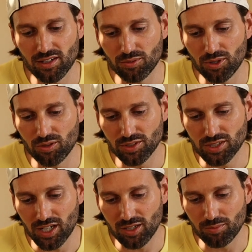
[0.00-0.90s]
that way over
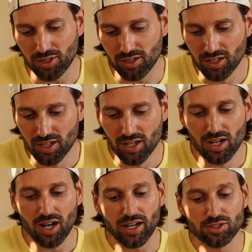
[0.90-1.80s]
time, but
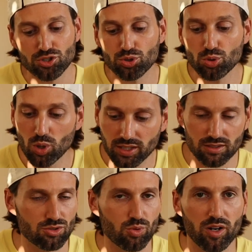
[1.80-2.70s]
I do like
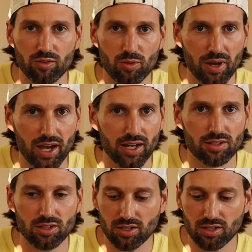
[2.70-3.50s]
this right off the bat.